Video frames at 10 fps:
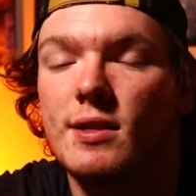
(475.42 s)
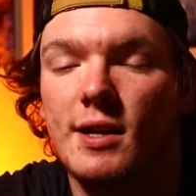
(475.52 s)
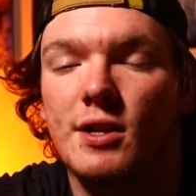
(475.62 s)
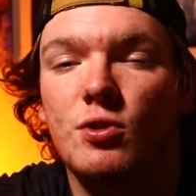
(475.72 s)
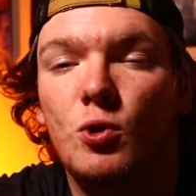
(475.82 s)
it's
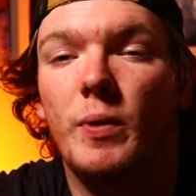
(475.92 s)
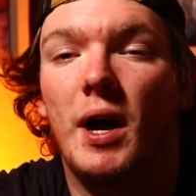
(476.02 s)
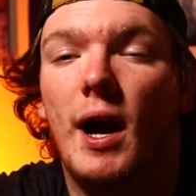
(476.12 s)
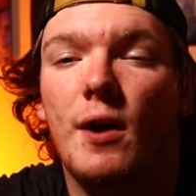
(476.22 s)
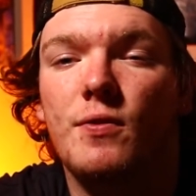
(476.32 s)
actually a little
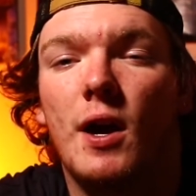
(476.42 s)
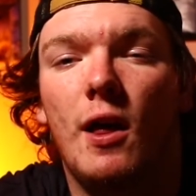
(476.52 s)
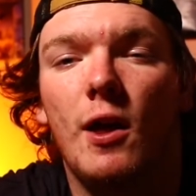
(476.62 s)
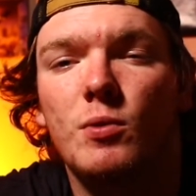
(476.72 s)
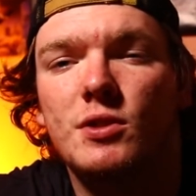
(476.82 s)
bit higher than the
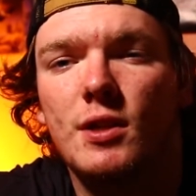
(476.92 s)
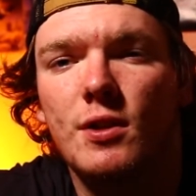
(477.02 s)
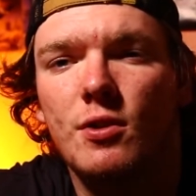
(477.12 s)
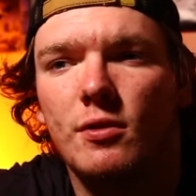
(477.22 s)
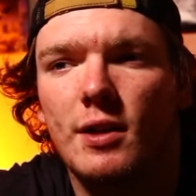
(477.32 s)
Hollywood
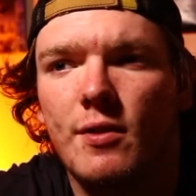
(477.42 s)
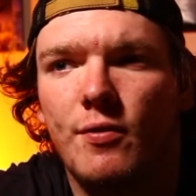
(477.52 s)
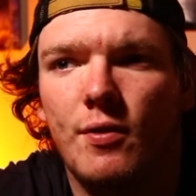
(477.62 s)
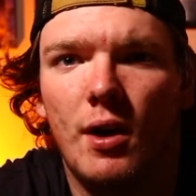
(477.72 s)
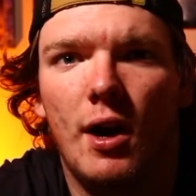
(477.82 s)
standard. A lot
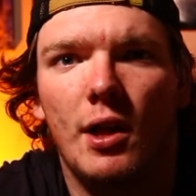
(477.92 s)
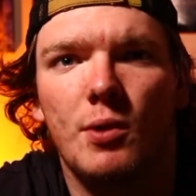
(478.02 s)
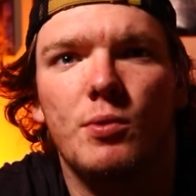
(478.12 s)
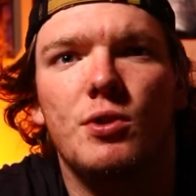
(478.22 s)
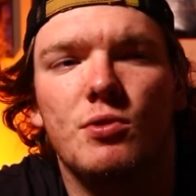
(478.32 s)
of
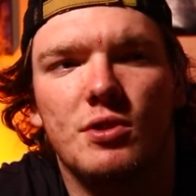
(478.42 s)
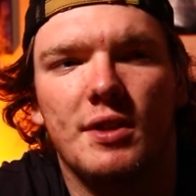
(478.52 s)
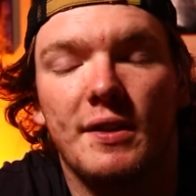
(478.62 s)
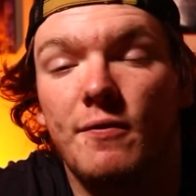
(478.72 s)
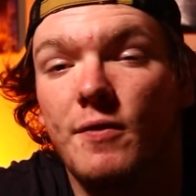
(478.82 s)
Hollywood uses
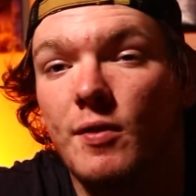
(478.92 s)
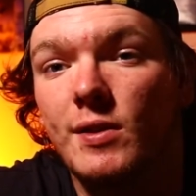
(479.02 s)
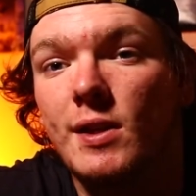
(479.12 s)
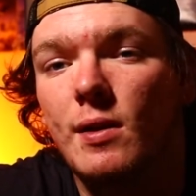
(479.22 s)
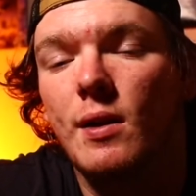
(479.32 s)
like
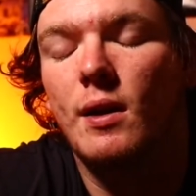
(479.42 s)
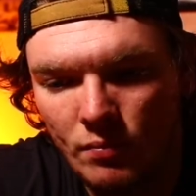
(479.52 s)
50,